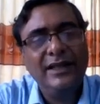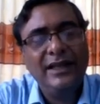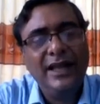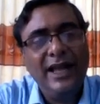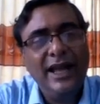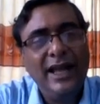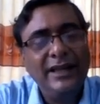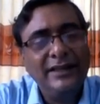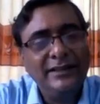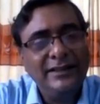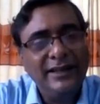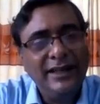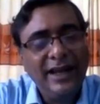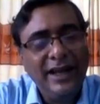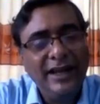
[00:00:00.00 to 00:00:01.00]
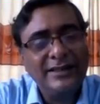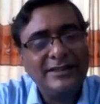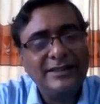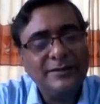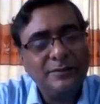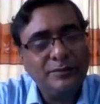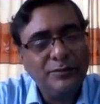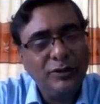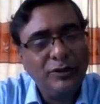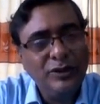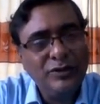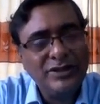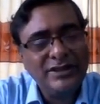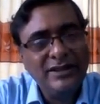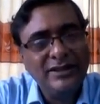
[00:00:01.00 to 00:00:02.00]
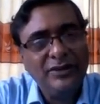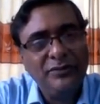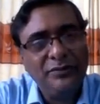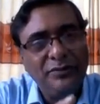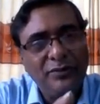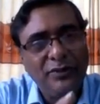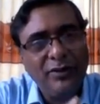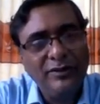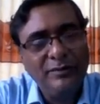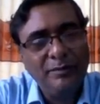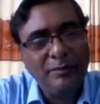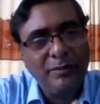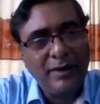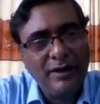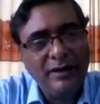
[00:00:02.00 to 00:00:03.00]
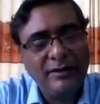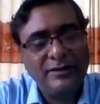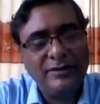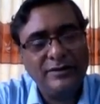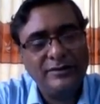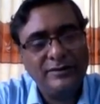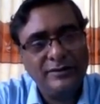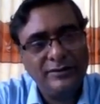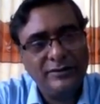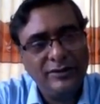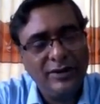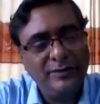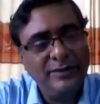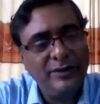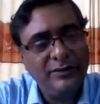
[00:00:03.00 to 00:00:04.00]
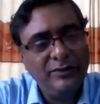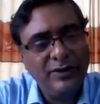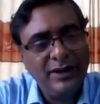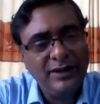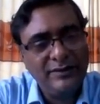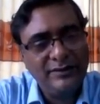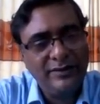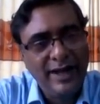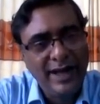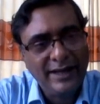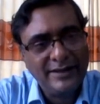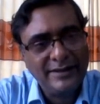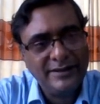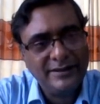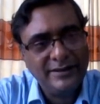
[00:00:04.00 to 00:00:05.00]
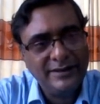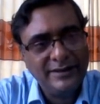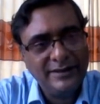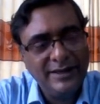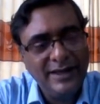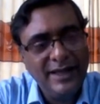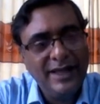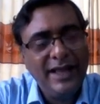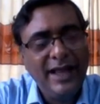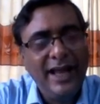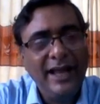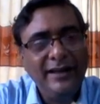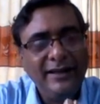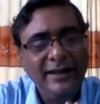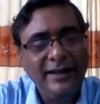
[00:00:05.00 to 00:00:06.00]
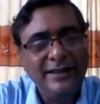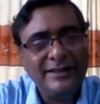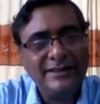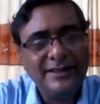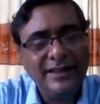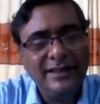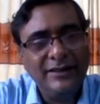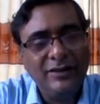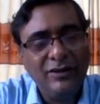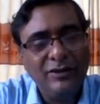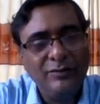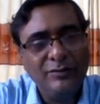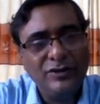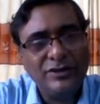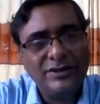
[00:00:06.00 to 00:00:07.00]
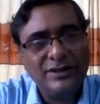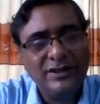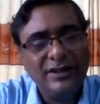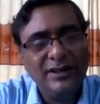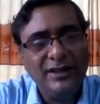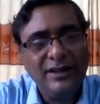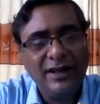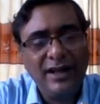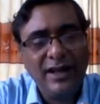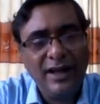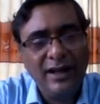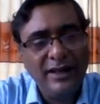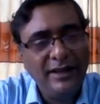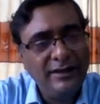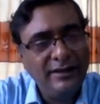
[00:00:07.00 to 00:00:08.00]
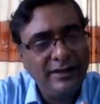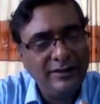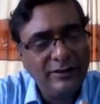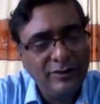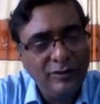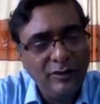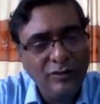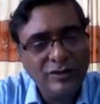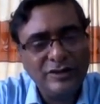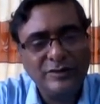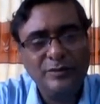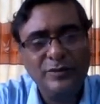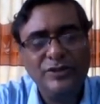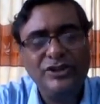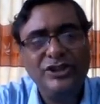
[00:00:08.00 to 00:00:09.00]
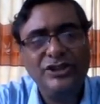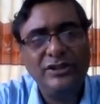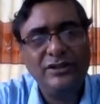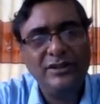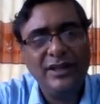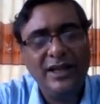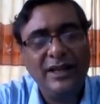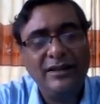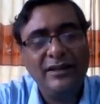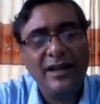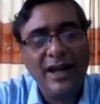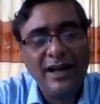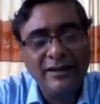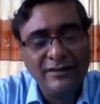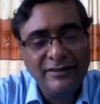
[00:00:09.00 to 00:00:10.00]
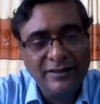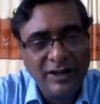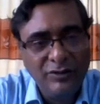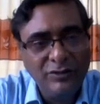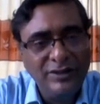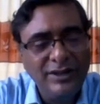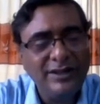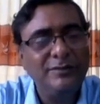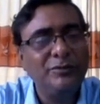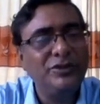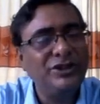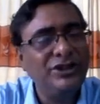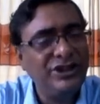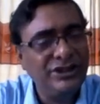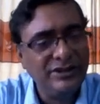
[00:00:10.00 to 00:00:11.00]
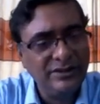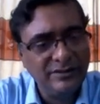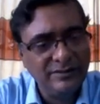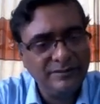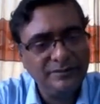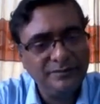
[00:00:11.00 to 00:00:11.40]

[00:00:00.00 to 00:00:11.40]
and it's produced in the front part of the vocal tract, and it's in almost in closed position and unrounded position.